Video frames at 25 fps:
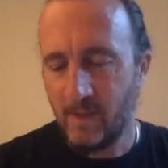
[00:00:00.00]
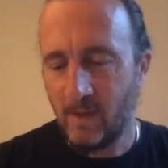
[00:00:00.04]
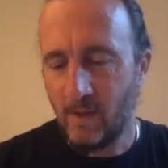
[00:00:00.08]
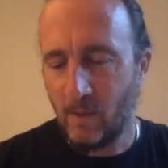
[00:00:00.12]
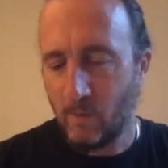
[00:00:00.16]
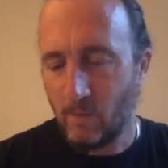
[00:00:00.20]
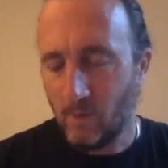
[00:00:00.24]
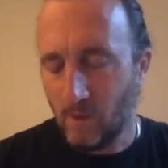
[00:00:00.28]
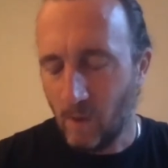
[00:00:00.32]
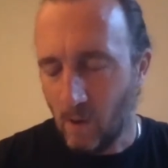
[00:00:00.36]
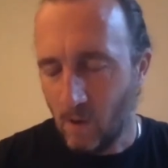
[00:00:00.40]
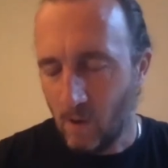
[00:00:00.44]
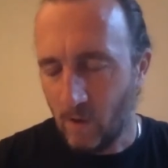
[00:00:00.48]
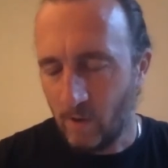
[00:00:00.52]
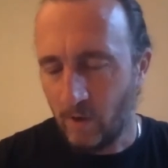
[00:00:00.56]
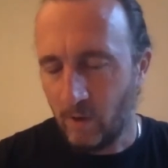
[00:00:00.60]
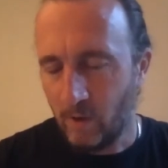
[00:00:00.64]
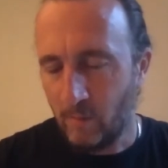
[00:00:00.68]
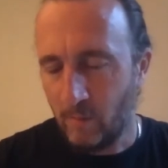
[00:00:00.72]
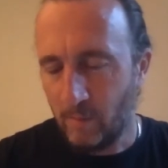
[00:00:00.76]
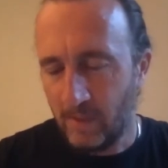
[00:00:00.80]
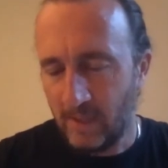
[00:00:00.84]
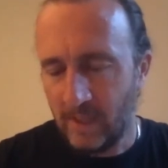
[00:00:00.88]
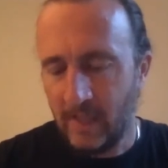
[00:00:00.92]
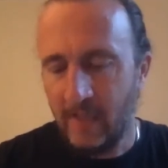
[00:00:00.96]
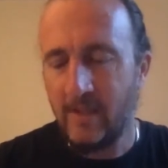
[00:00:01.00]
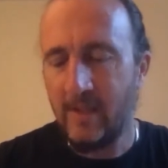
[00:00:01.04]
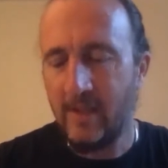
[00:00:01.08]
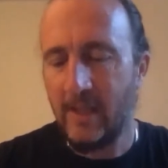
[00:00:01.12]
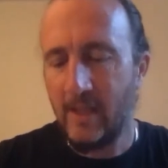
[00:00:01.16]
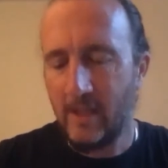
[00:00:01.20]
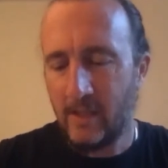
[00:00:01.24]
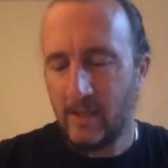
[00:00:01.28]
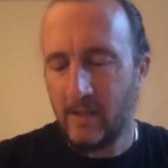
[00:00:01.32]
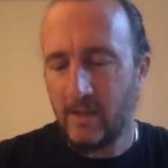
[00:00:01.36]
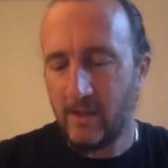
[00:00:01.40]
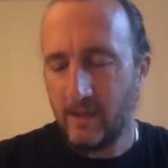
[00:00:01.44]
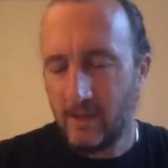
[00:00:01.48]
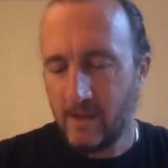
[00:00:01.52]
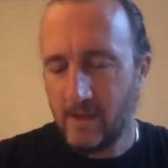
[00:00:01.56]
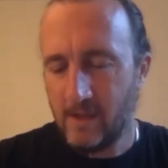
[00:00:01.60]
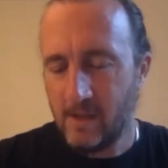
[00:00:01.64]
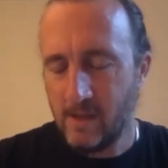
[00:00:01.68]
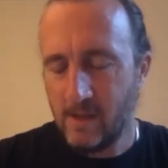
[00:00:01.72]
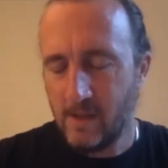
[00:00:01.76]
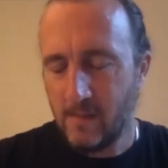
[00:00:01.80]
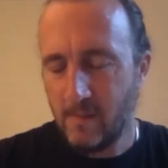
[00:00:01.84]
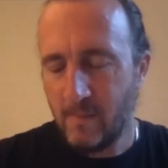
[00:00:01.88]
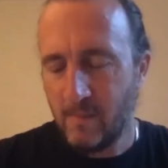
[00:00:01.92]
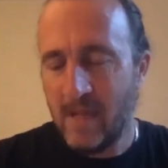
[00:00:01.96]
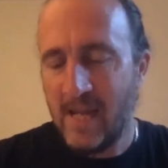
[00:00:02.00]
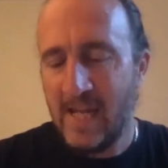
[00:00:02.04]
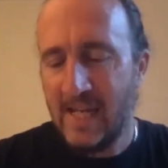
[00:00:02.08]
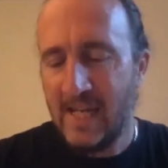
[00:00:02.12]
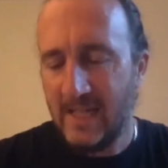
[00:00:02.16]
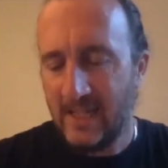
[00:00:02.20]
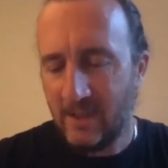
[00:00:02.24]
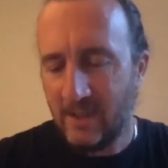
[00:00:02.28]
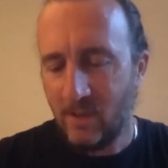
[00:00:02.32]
arguably the peak